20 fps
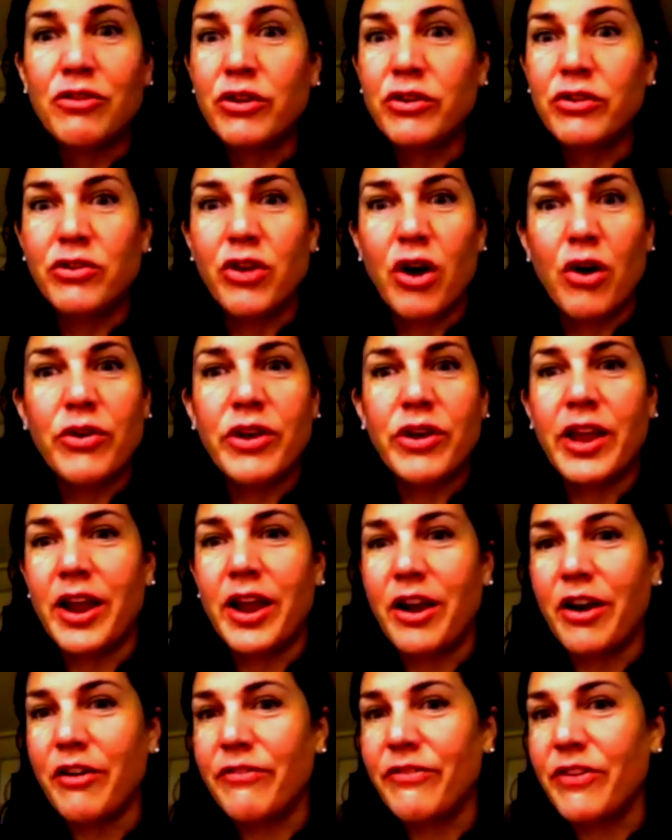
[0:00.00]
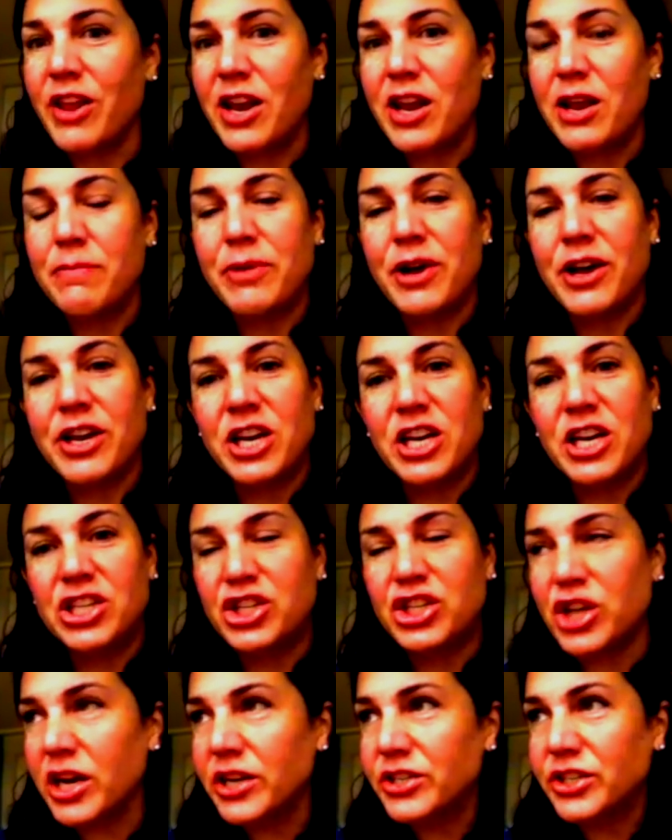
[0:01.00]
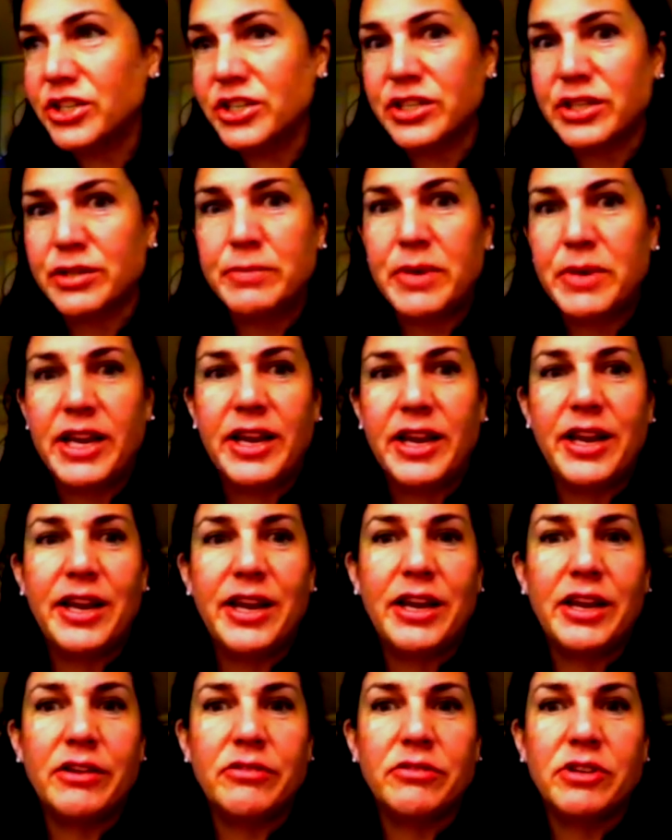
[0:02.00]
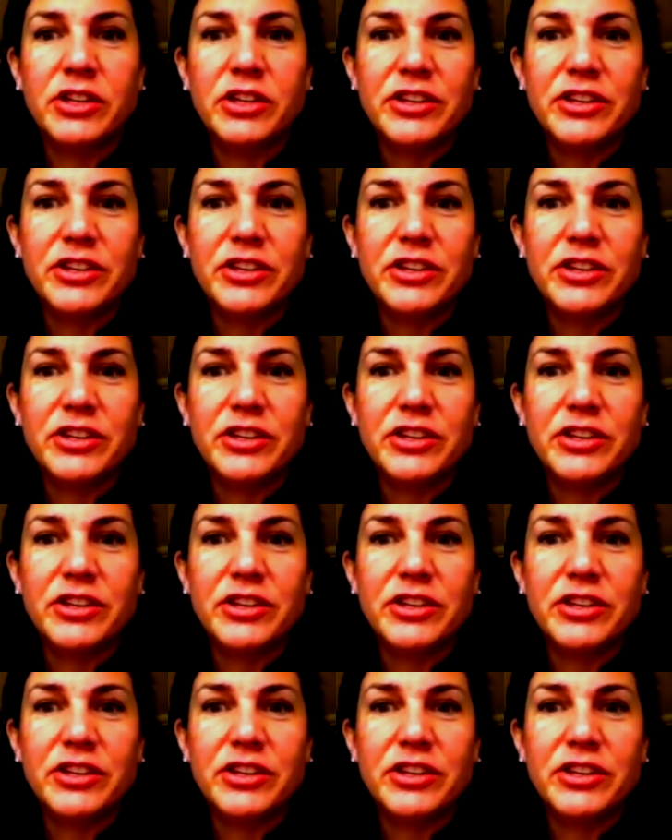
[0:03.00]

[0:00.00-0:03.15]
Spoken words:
don't care if anybody judges me,